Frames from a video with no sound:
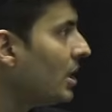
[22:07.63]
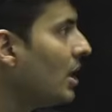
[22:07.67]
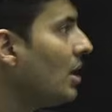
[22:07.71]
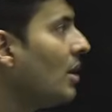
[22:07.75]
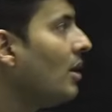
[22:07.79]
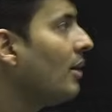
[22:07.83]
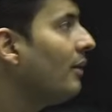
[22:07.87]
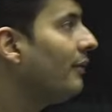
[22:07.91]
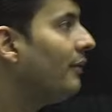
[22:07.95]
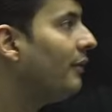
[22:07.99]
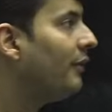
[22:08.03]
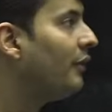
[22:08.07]

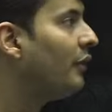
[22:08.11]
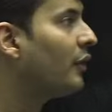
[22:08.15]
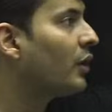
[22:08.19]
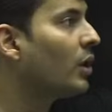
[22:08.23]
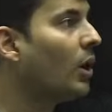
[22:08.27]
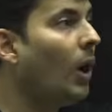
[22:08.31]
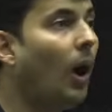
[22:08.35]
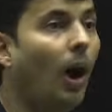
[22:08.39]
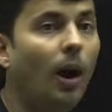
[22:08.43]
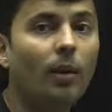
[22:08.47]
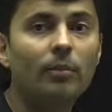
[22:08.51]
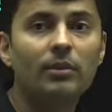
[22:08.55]

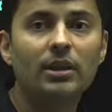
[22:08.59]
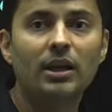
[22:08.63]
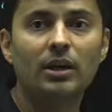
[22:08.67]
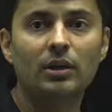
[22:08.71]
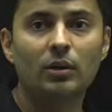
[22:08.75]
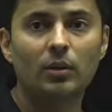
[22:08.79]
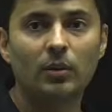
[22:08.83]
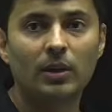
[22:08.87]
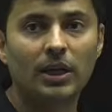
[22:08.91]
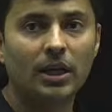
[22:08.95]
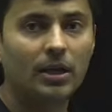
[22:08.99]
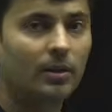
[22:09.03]
from the
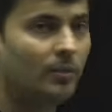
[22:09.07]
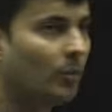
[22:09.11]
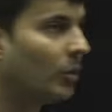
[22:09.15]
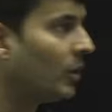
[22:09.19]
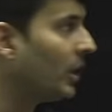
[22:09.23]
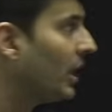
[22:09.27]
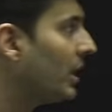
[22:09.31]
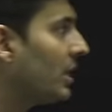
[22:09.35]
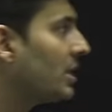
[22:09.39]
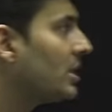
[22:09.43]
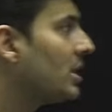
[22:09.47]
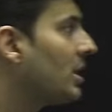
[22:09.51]
total
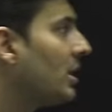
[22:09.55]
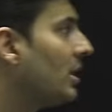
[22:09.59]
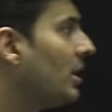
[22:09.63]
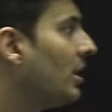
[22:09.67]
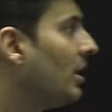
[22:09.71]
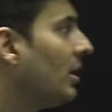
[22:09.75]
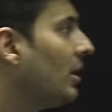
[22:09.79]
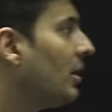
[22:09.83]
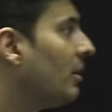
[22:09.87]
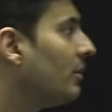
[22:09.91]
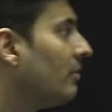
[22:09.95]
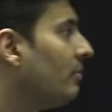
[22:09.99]
potential
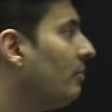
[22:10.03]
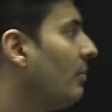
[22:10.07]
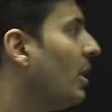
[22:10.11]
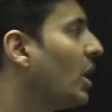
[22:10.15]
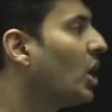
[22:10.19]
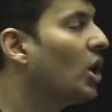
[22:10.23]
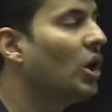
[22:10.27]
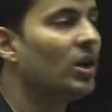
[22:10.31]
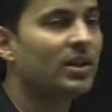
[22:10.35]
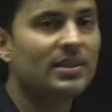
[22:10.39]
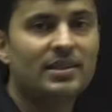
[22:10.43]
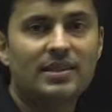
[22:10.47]

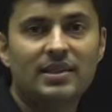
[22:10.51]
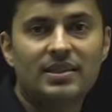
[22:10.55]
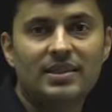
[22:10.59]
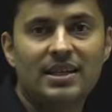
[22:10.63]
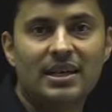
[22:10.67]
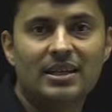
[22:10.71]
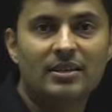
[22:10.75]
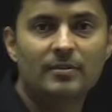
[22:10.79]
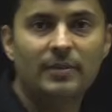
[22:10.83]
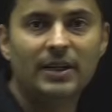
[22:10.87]
because this has been